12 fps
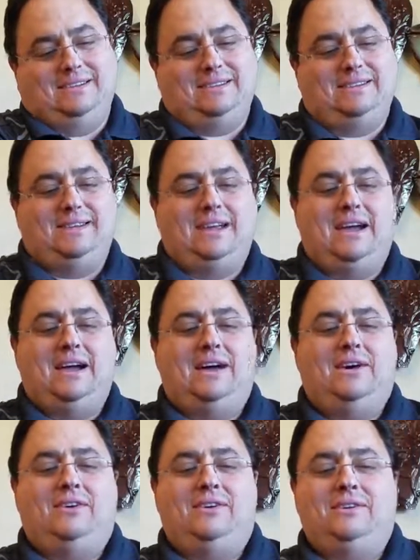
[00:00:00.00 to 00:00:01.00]
So
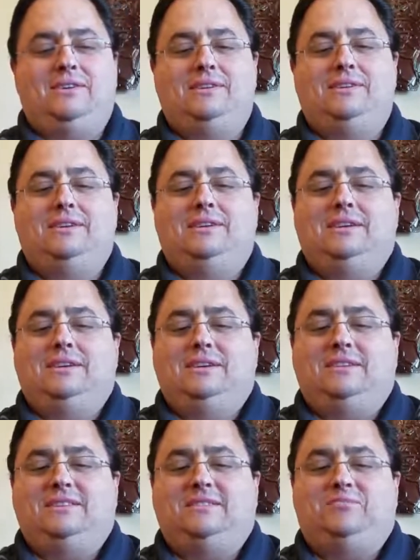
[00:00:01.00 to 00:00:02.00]
now
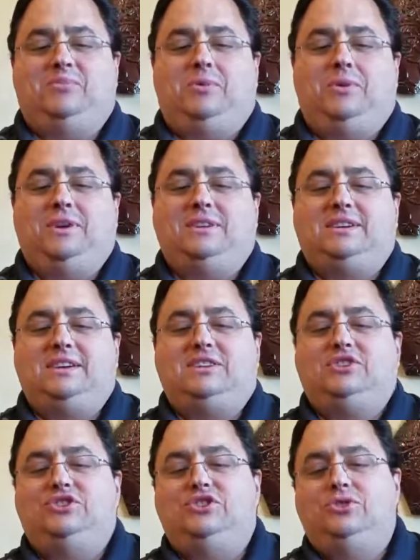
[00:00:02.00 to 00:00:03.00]
he's pointing
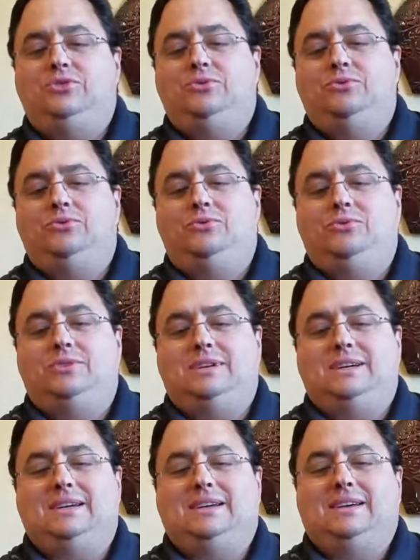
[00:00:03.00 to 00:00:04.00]
at you,
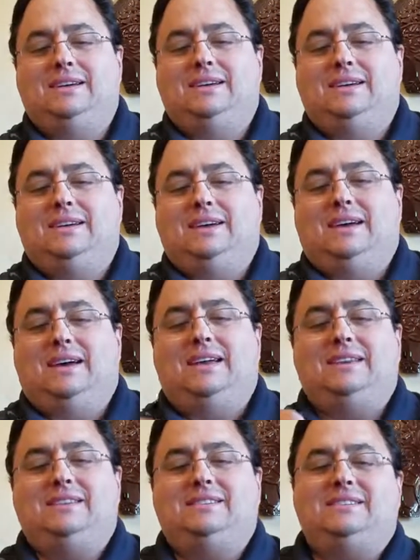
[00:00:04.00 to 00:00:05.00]

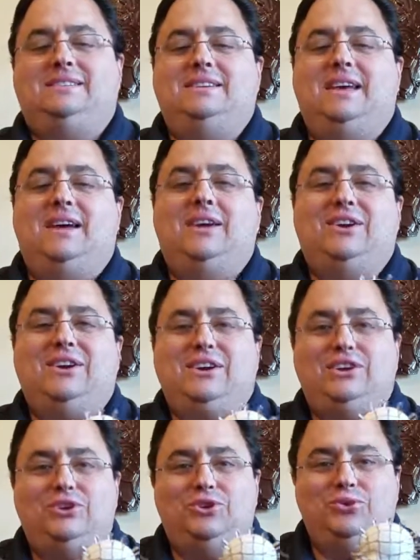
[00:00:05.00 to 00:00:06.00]
and he's
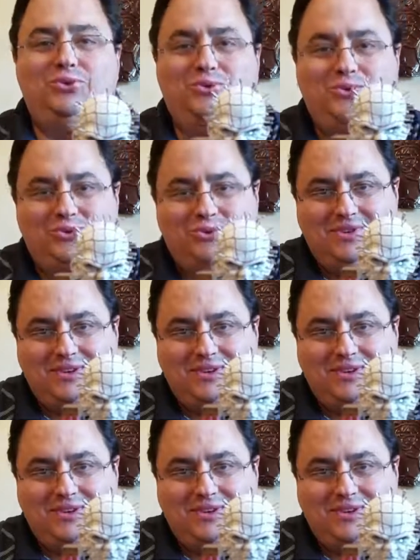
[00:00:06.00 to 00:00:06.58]
daring you